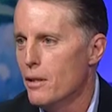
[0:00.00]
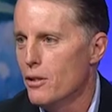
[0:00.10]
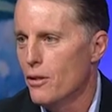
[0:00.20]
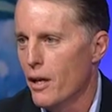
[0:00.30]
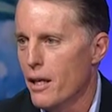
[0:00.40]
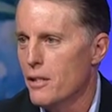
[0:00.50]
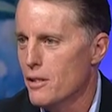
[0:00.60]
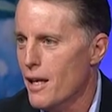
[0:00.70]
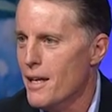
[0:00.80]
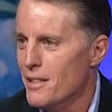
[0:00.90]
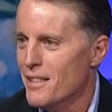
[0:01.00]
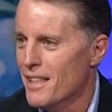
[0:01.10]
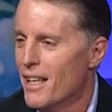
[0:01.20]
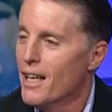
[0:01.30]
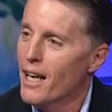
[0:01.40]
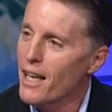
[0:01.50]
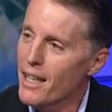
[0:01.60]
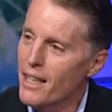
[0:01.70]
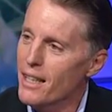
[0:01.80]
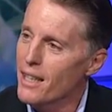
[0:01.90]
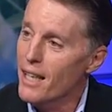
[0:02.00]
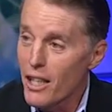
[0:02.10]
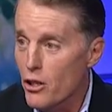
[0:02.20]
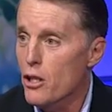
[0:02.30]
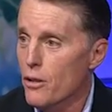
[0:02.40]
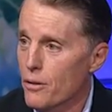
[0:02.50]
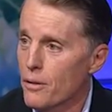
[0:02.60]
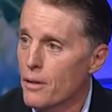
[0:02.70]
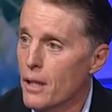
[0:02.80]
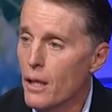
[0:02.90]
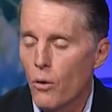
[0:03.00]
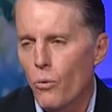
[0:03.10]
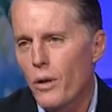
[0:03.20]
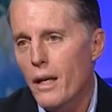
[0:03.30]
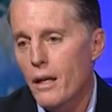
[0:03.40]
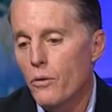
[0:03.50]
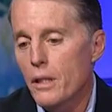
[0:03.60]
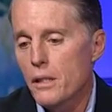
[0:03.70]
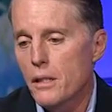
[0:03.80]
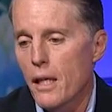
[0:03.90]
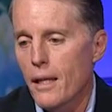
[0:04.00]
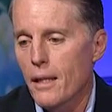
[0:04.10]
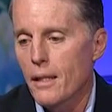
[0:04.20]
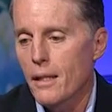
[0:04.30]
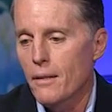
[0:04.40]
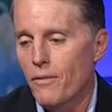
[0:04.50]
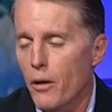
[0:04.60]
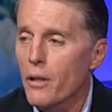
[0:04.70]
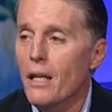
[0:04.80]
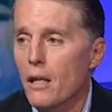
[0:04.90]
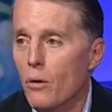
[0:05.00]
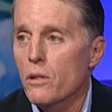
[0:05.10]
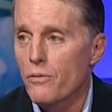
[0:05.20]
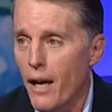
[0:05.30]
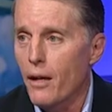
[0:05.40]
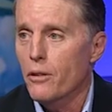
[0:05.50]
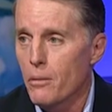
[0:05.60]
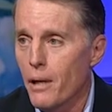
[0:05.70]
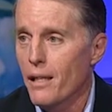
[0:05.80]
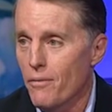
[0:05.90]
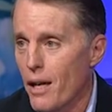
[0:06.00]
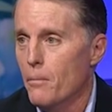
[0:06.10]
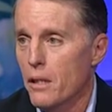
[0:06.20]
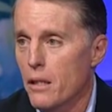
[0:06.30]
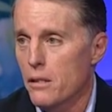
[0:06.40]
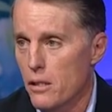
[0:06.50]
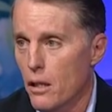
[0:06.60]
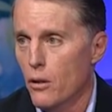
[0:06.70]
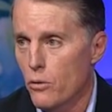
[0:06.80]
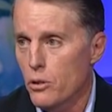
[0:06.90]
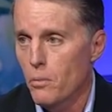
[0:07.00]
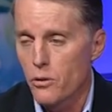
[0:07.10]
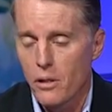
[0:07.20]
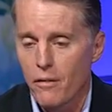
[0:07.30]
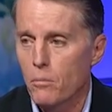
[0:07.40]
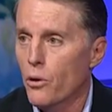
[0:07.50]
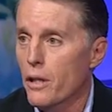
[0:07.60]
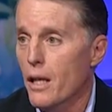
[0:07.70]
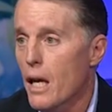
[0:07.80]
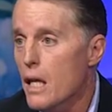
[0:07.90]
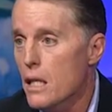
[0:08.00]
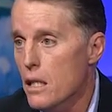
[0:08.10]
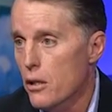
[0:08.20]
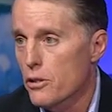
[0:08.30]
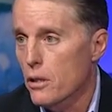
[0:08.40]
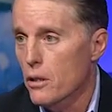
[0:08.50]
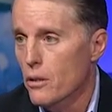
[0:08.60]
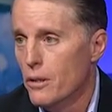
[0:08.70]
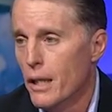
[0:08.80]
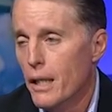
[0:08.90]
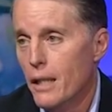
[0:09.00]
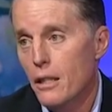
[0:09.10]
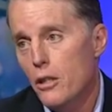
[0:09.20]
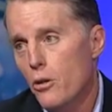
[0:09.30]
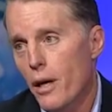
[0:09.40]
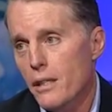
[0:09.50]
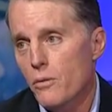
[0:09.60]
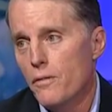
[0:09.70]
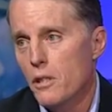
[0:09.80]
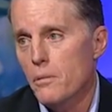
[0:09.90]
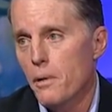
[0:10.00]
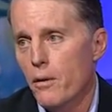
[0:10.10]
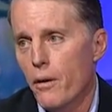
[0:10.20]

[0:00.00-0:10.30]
in the United States. And how long the, has it been around? We, it's, uh, Vetoquinol was founded by the family that still owns most of it more than eighty years ago. In the U S, we've just been